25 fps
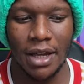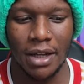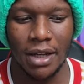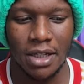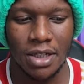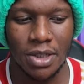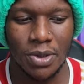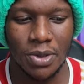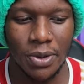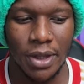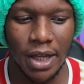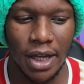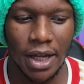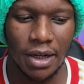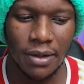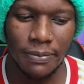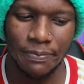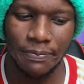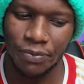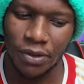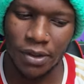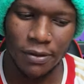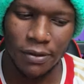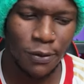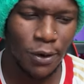So then
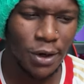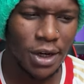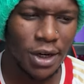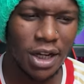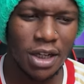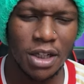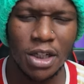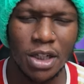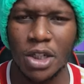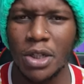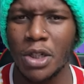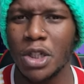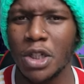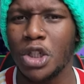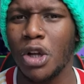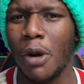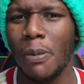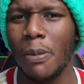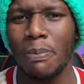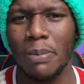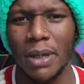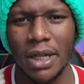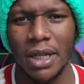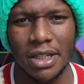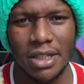Foden,
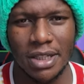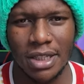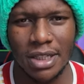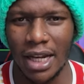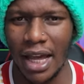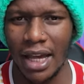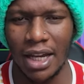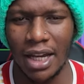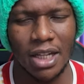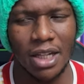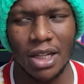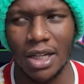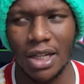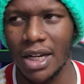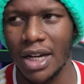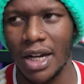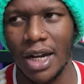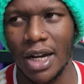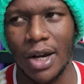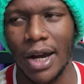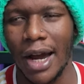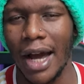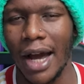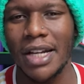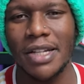top bins, like,
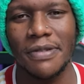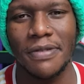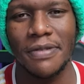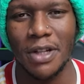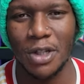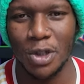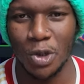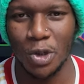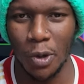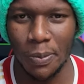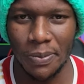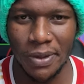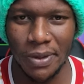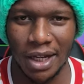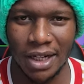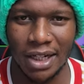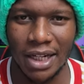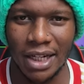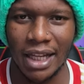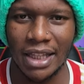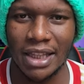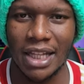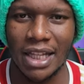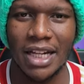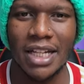can't even stop that.
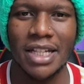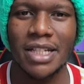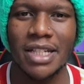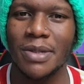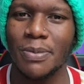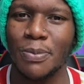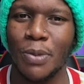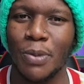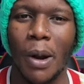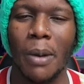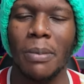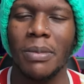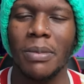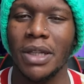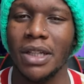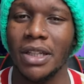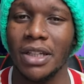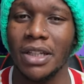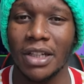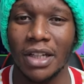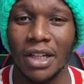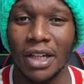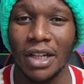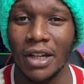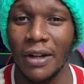Like, that is probably,
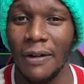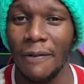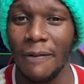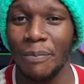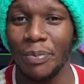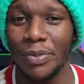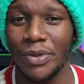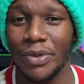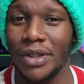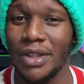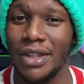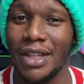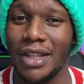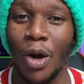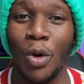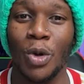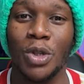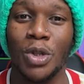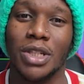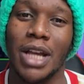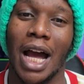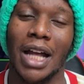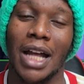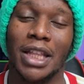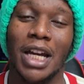that
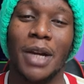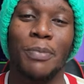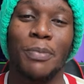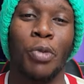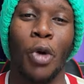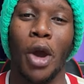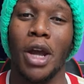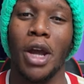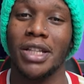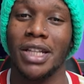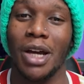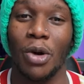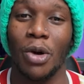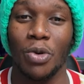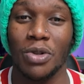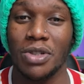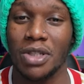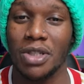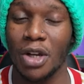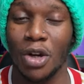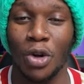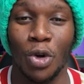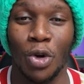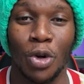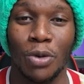was, at that point, that was
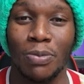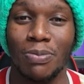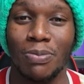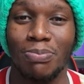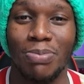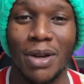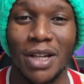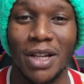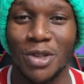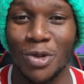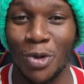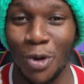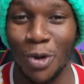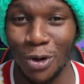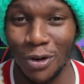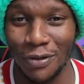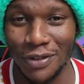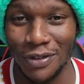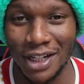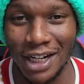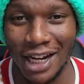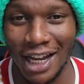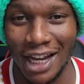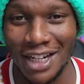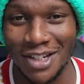the best goal of
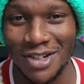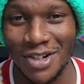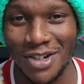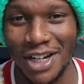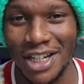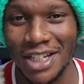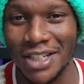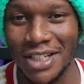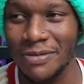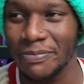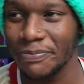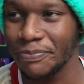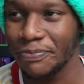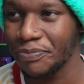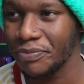the night, right?